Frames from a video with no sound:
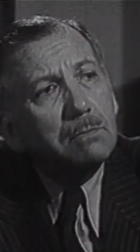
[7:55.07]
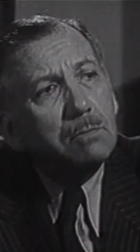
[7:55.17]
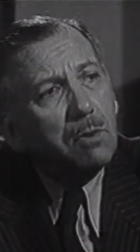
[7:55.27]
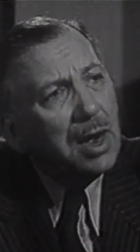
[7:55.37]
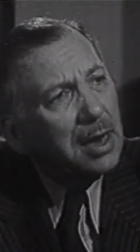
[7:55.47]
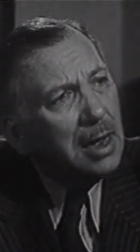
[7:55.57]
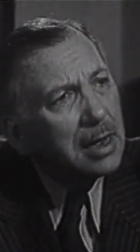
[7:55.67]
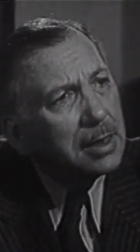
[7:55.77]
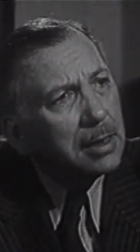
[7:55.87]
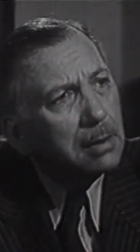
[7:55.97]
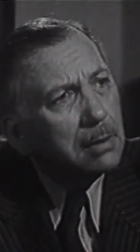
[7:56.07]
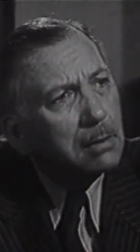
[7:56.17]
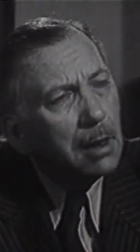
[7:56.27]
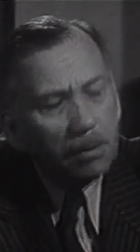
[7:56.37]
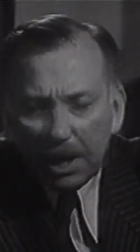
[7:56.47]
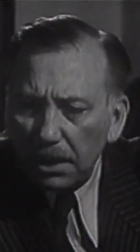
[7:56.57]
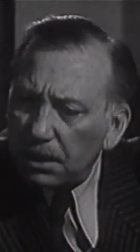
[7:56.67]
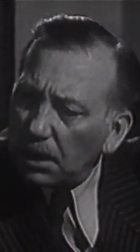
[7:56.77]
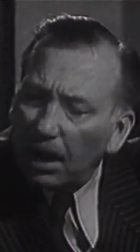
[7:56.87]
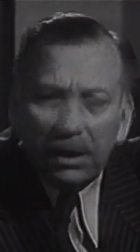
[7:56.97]
why not? I'm
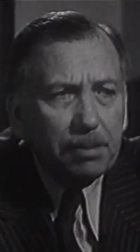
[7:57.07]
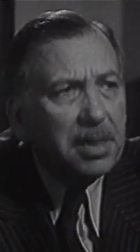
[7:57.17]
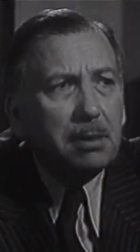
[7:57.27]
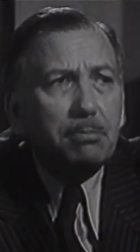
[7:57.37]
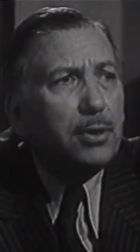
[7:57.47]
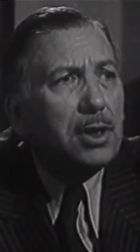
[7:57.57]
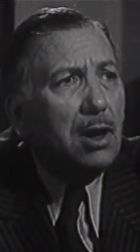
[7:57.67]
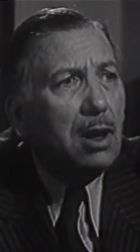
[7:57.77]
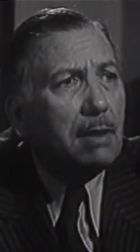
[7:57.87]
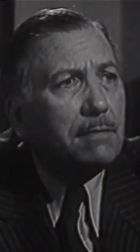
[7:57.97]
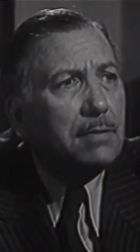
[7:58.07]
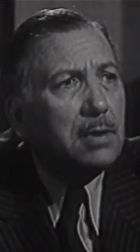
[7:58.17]
getting tired of being put off.